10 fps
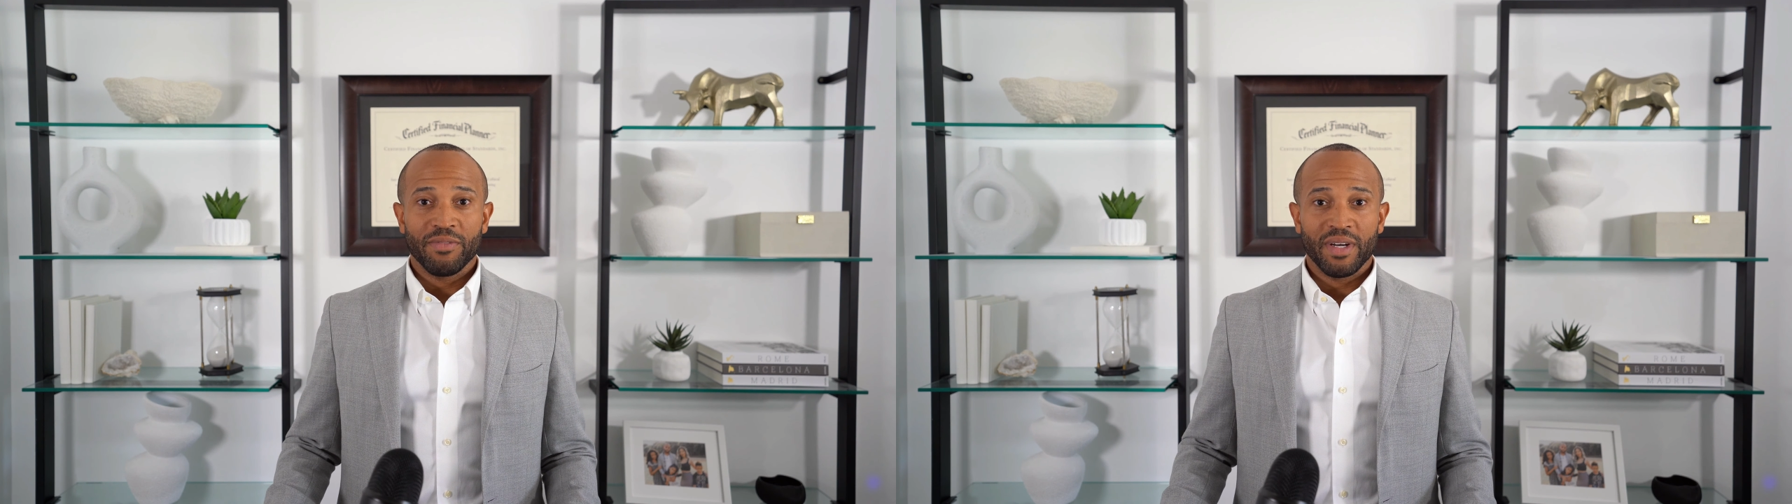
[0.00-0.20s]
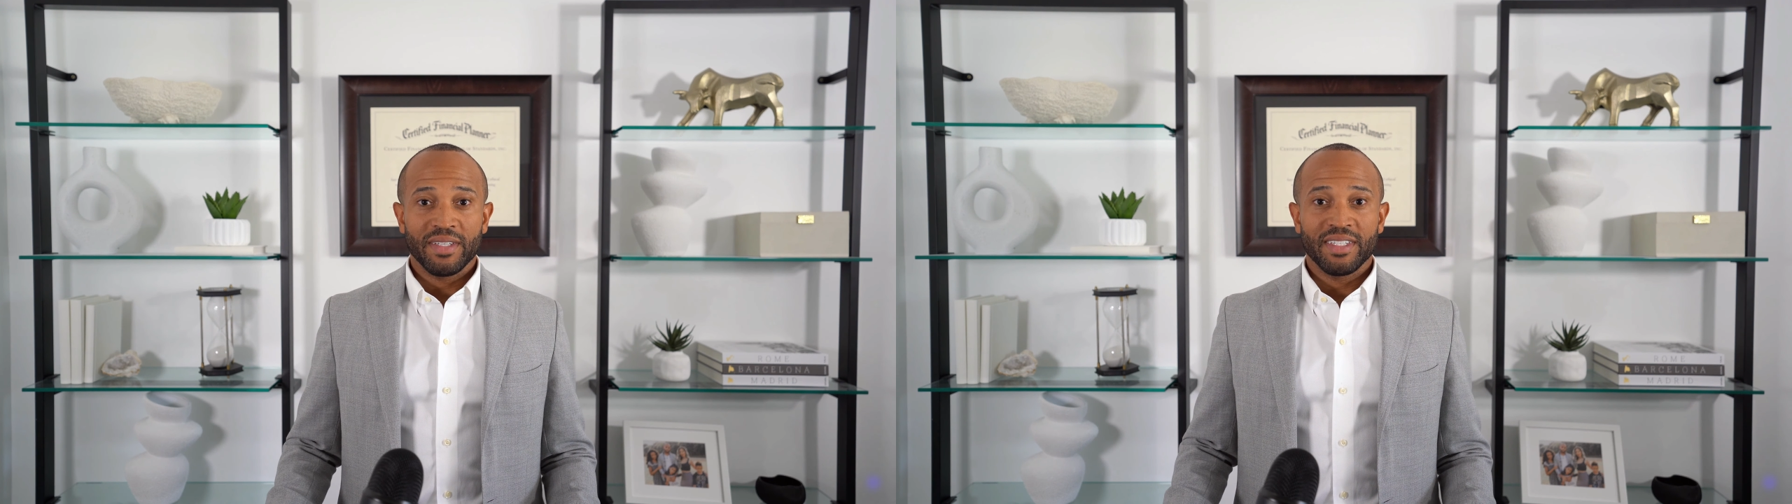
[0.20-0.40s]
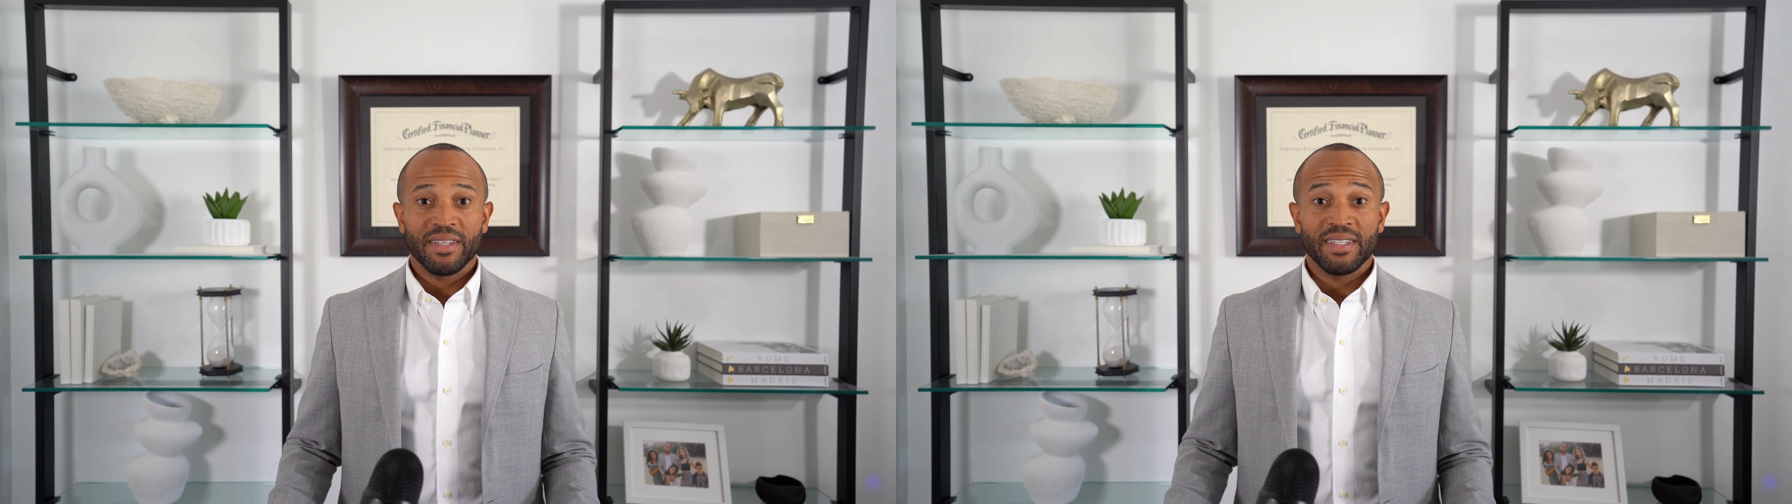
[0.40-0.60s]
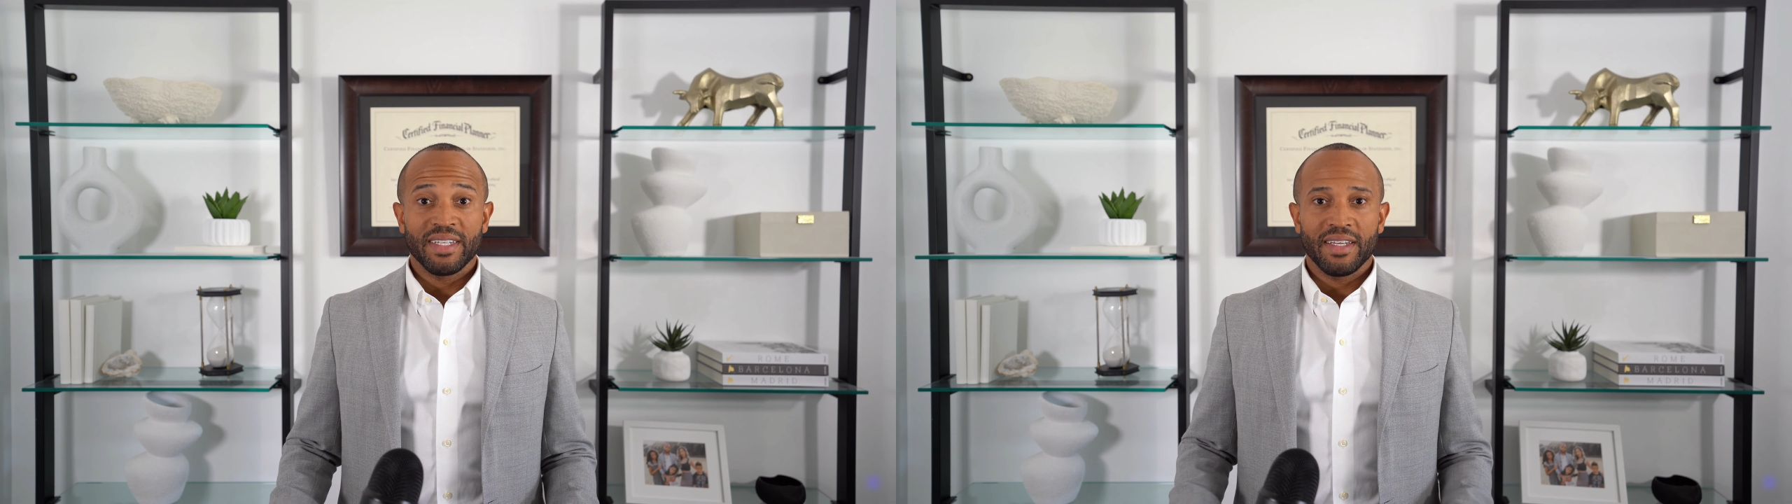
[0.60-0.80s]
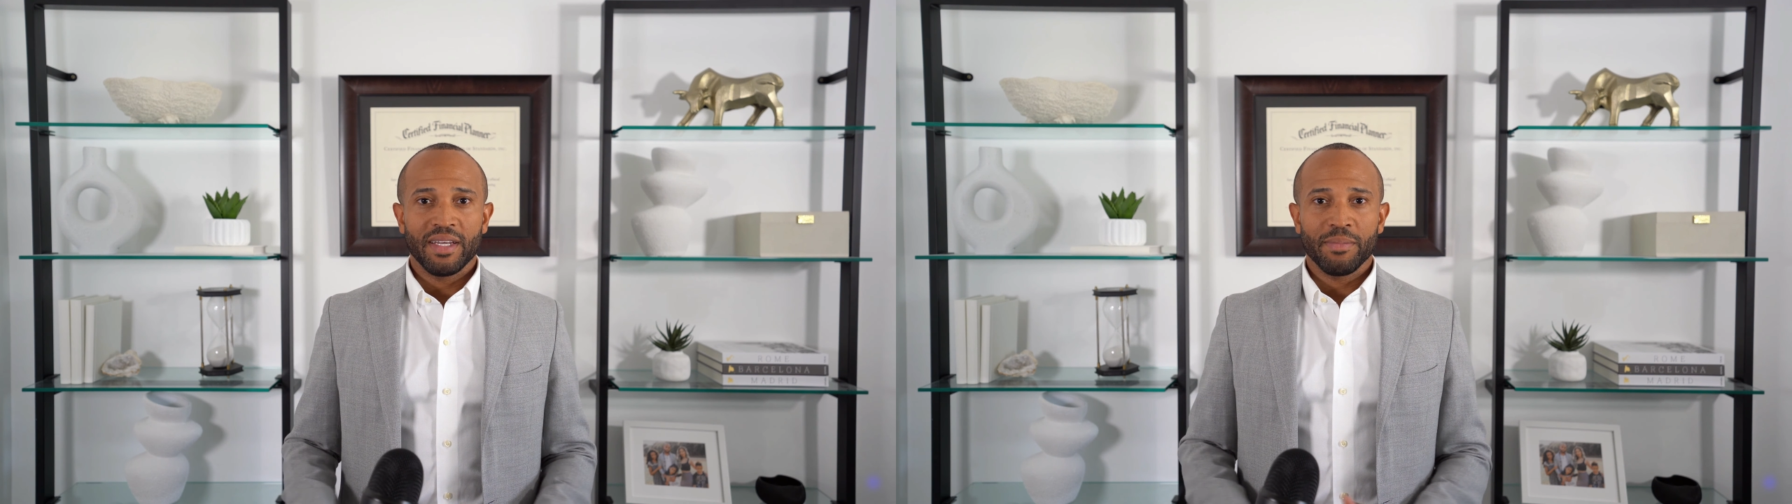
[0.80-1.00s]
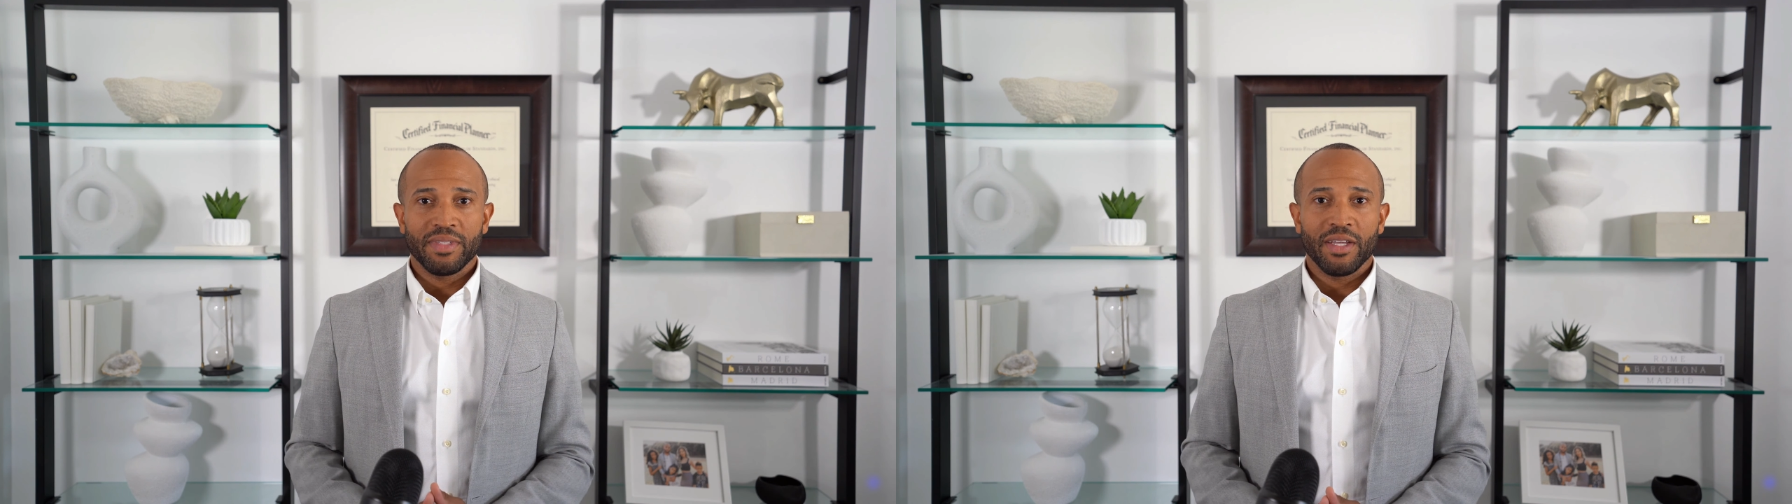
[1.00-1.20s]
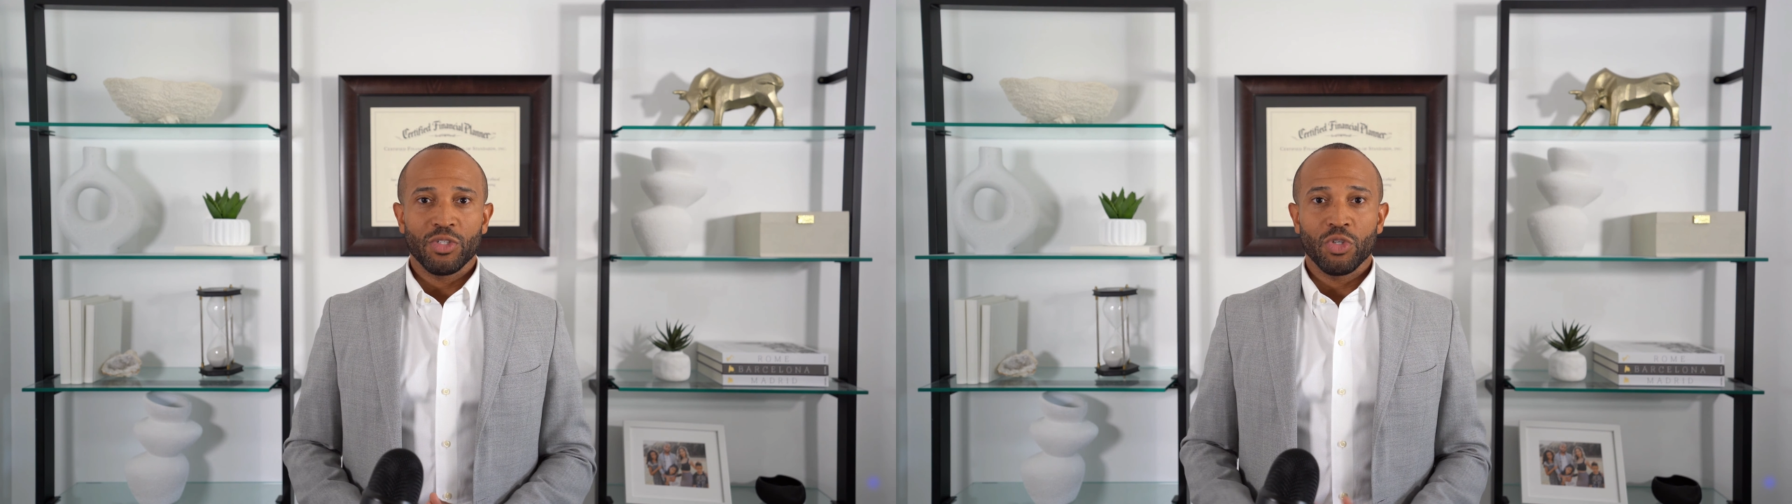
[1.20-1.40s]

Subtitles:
volatility and potential